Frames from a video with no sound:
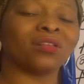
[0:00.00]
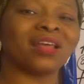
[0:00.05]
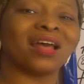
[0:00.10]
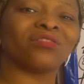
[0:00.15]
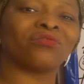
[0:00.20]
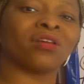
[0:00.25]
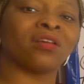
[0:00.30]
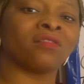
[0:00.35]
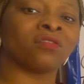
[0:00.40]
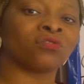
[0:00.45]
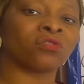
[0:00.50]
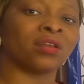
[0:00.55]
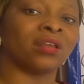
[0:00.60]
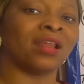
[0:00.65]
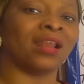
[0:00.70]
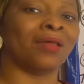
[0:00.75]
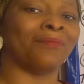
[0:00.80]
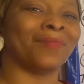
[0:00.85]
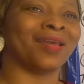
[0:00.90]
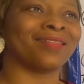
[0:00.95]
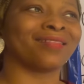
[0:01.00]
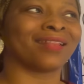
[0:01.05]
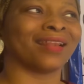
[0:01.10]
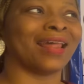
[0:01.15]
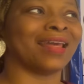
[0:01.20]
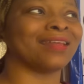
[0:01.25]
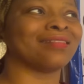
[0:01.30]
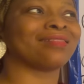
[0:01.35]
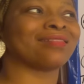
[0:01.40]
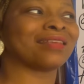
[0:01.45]
transition elements
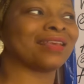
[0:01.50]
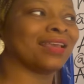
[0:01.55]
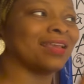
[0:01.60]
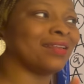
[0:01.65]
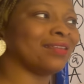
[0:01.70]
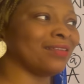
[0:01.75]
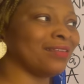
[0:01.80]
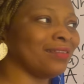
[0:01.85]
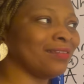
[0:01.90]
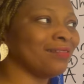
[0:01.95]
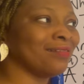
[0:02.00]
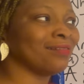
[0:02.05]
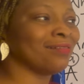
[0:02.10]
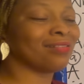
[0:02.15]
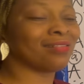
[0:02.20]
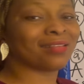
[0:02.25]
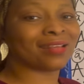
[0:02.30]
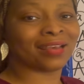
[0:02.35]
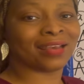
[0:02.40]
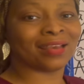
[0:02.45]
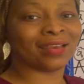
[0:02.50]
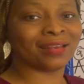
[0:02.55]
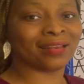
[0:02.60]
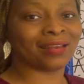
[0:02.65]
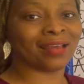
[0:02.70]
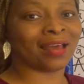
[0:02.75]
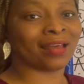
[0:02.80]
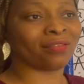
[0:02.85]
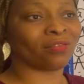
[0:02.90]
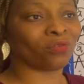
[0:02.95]
like tin,
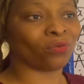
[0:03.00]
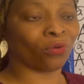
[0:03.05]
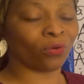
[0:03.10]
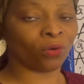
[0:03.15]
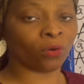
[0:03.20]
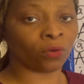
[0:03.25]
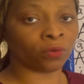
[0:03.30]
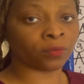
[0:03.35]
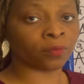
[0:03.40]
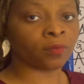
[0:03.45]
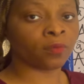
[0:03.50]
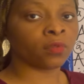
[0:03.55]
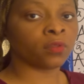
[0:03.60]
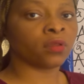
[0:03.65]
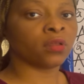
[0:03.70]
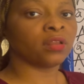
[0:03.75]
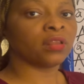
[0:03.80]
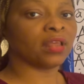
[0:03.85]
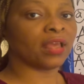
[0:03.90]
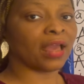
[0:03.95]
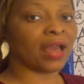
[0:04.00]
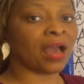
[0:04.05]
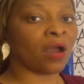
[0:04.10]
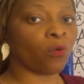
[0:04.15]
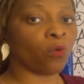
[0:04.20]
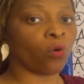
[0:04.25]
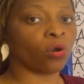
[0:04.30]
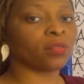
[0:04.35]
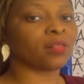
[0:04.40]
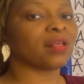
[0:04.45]
and so on, they
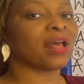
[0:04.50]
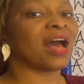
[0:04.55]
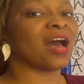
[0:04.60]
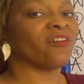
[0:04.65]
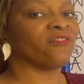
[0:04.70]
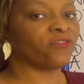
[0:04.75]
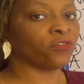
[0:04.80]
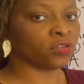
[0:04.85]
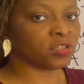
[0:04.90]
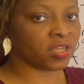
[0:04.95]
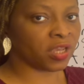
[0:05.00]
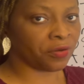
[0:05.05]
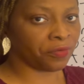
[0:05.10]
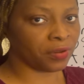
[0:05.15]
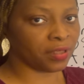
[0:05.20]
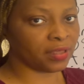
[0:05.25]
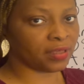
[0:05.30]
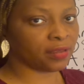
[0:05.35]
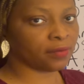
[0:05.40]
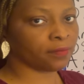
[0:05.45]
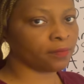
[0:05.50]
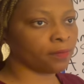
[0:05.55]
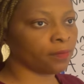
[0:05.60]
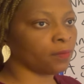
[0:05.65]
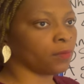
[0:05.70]
are what? Amphoteric.